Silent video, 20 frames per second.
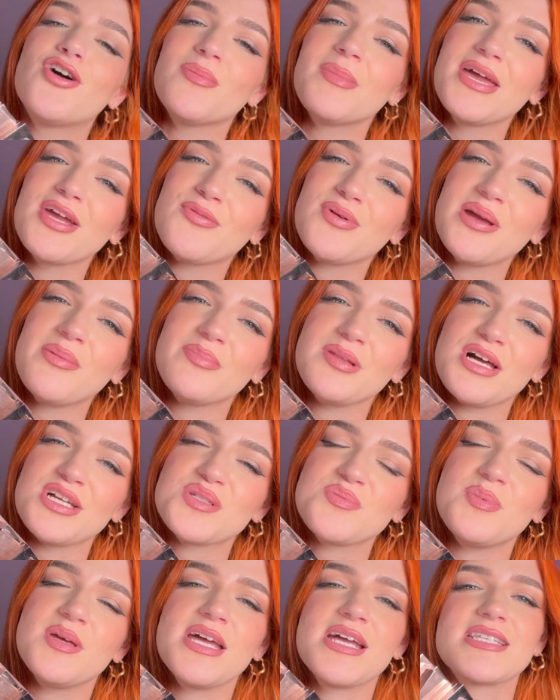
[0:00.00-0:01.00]
my cream blush
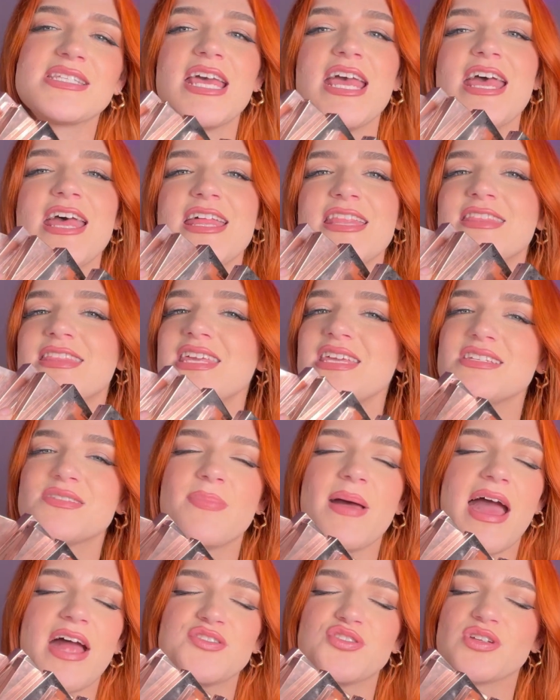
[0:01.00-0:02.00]
picks, these
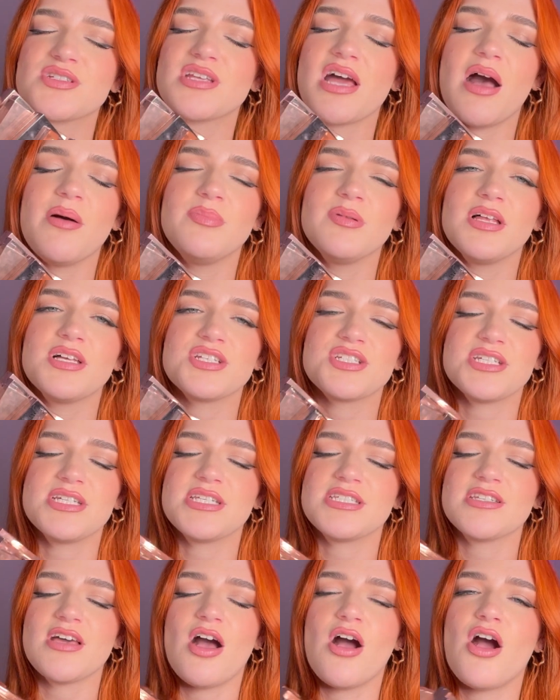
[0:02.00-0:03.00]
Patrick Ta
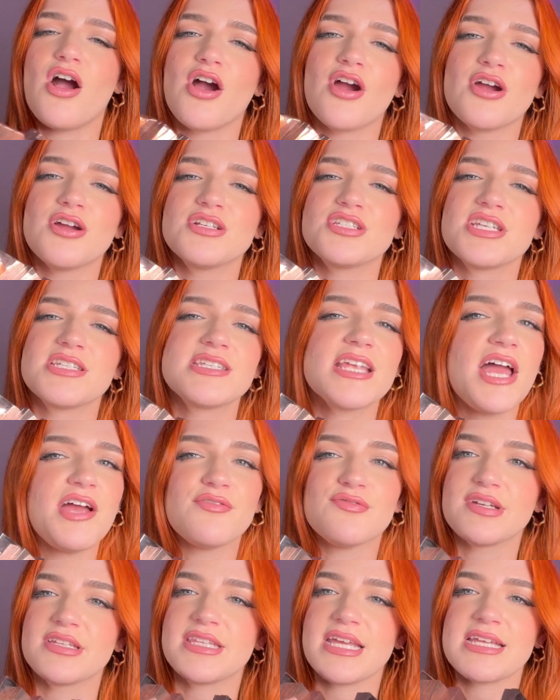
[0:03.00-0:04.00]
blushes are just
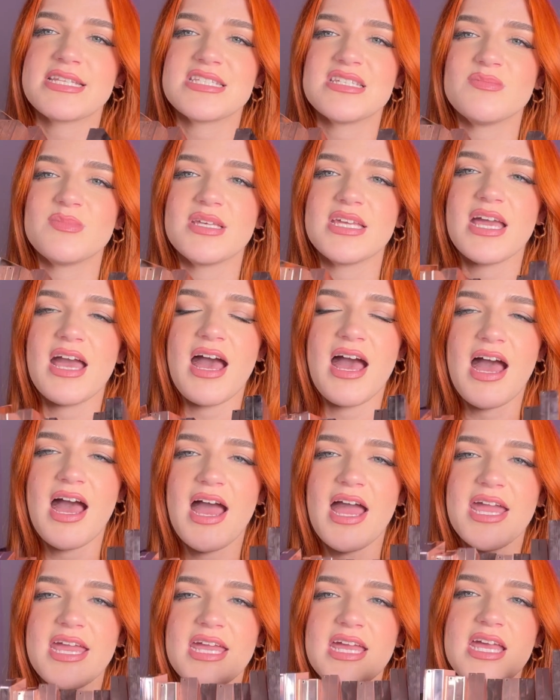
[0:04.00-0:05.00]
everything to me.
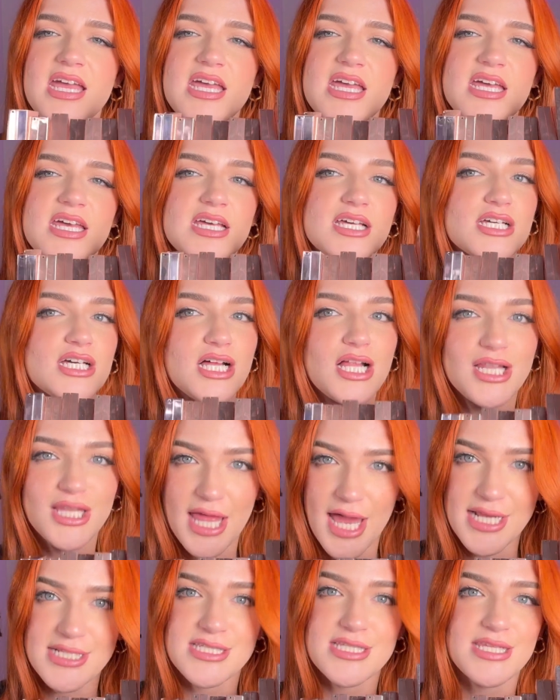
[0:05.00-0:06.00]
I
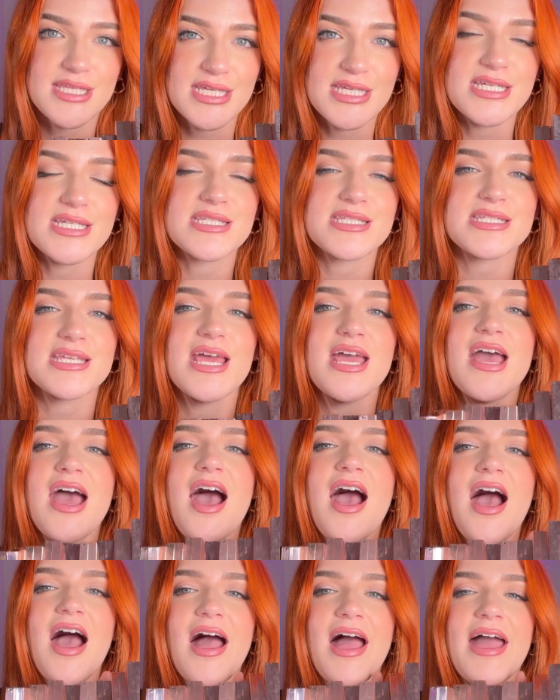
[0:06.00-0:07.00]
collect these.
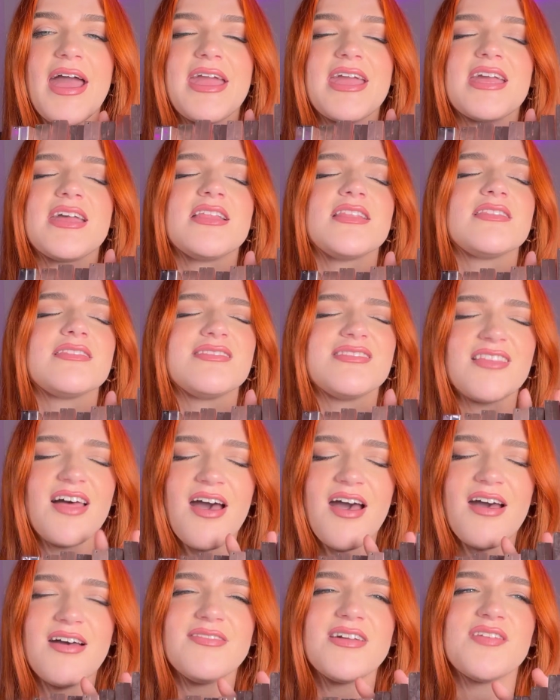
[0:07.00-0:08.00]
I
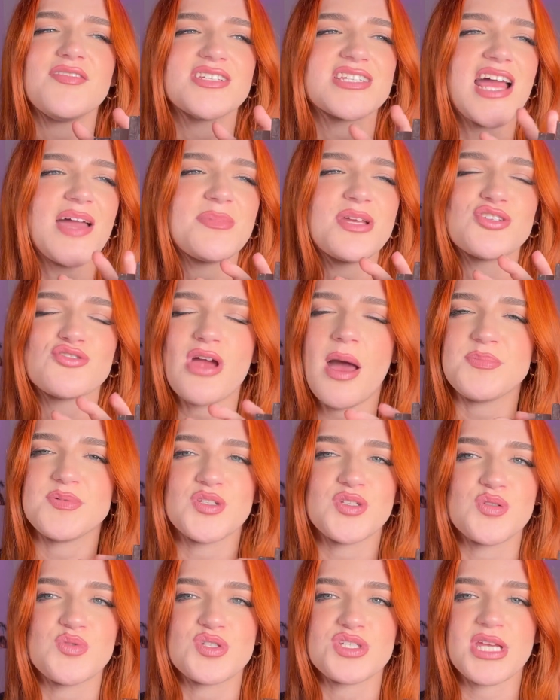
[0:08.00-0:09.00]
love every time he drops a
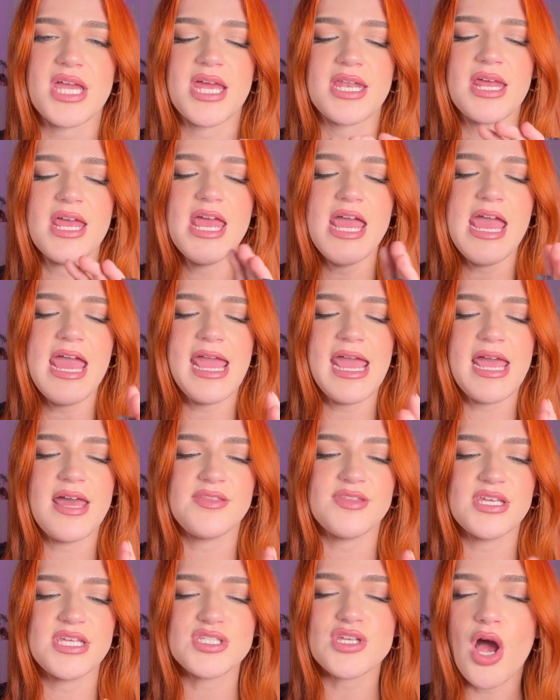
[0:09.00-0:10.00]
new shade. And
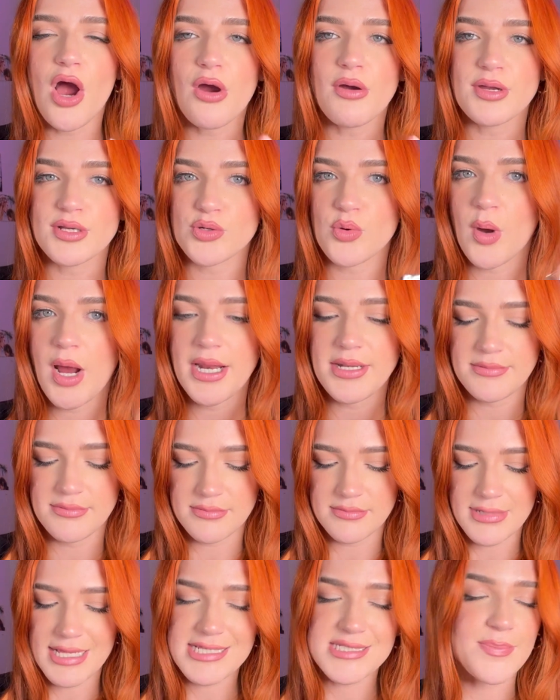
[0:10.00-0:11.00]
these are quite
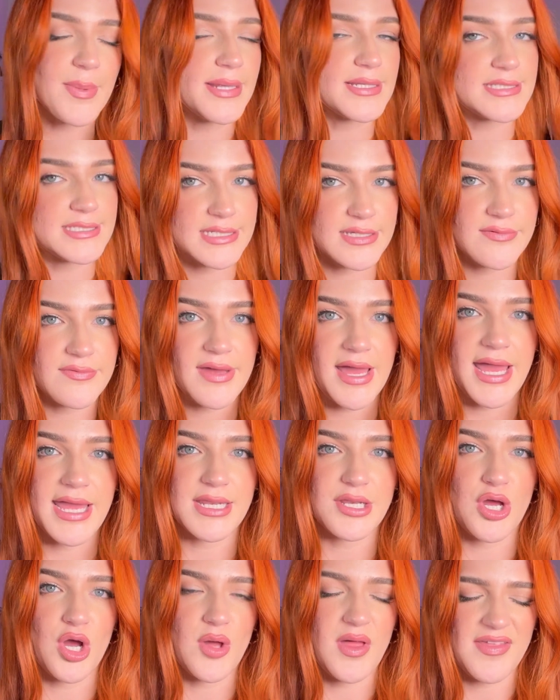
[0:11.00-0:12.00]
expensive. I
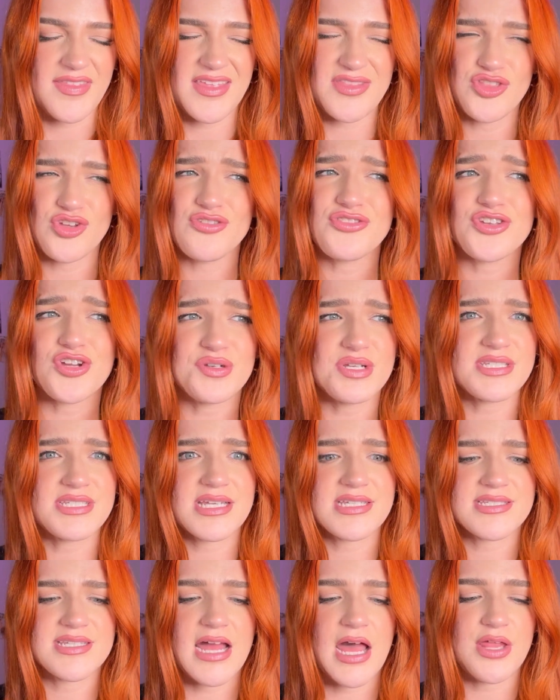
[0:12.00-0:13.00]
know. I think they're
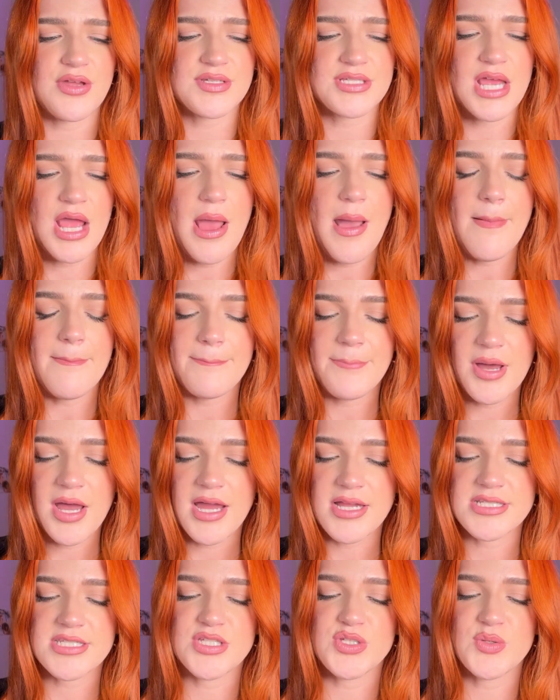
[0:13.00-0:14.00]
$36,
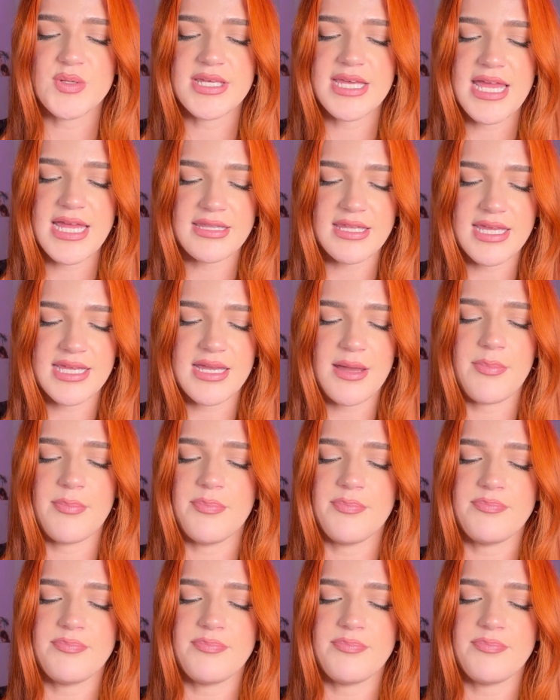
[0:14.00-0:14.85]
but you get like a